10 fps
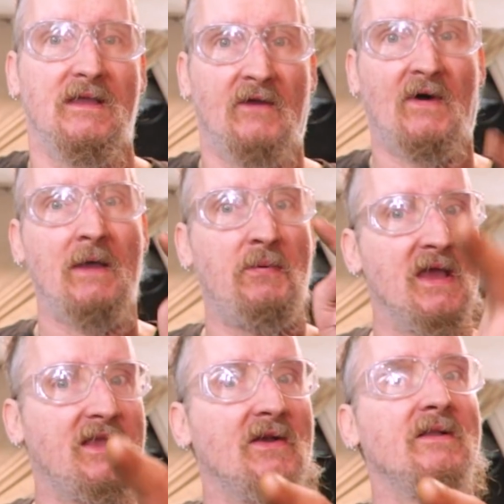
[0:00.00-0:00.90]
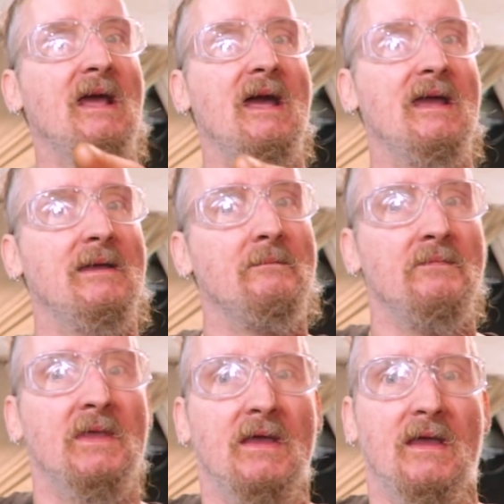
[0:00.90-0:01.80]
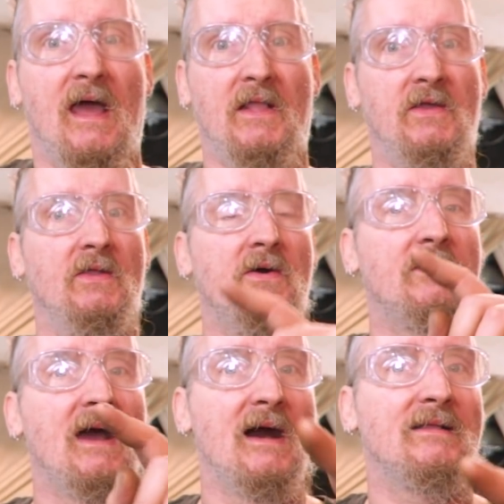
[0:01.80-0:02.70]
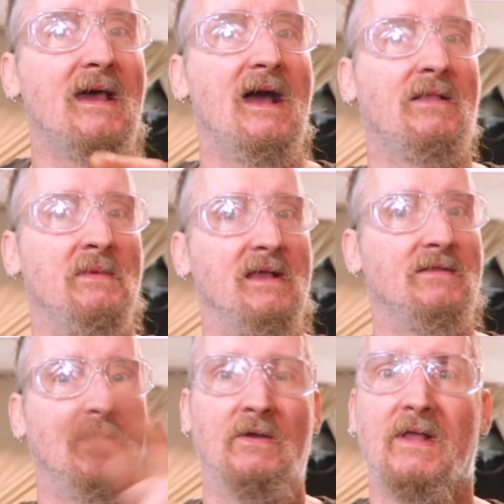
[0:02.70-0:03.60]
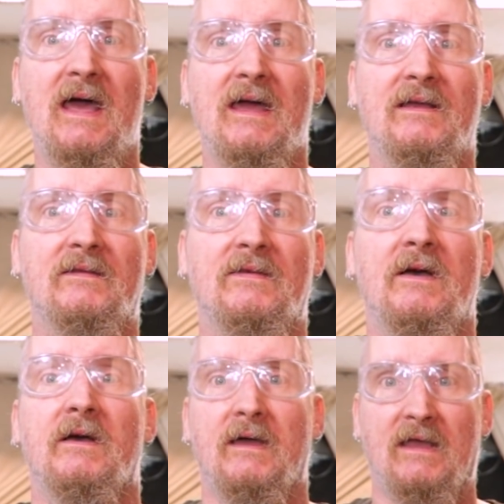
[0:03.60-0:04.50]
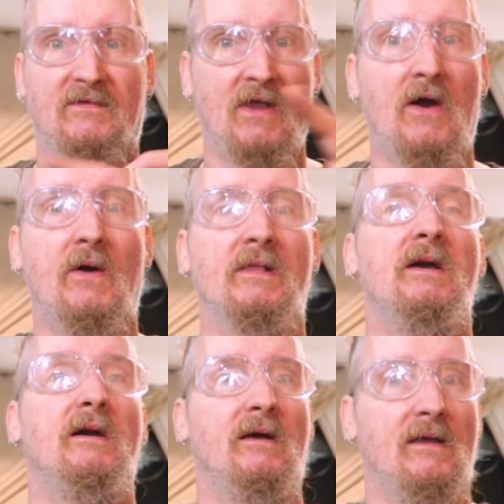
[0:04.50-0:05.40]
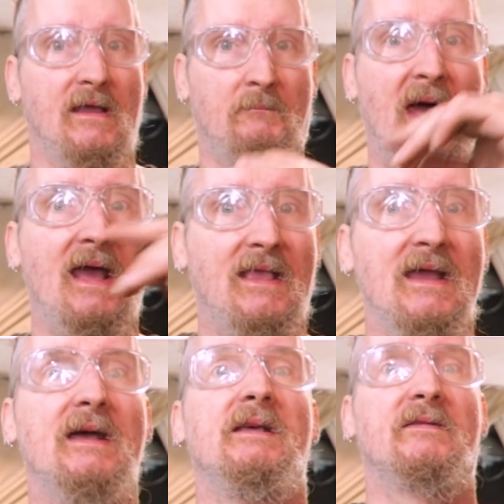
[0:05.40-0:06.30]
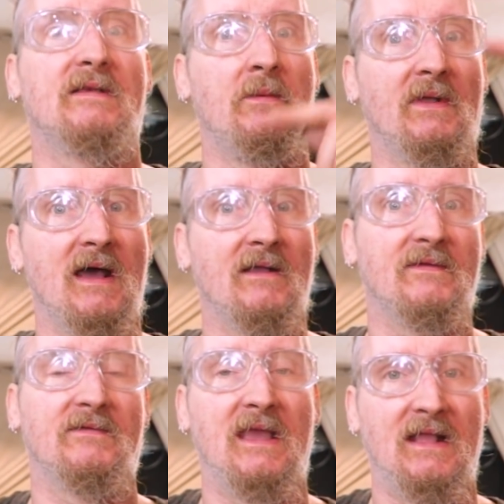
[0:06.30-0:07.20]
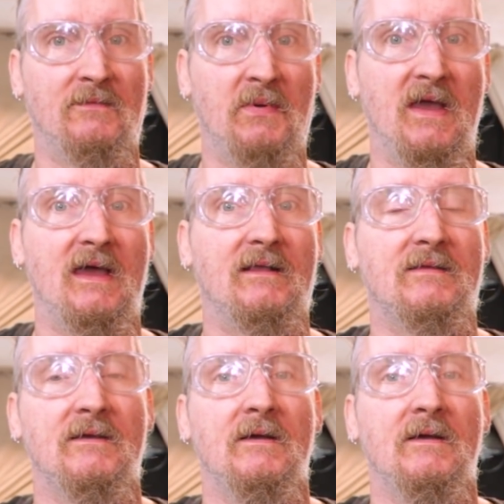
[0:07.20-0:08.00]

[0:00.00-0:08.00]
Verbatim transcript: If I pick your name and you don't contact me in two days, is going back in and someone else is getting picked.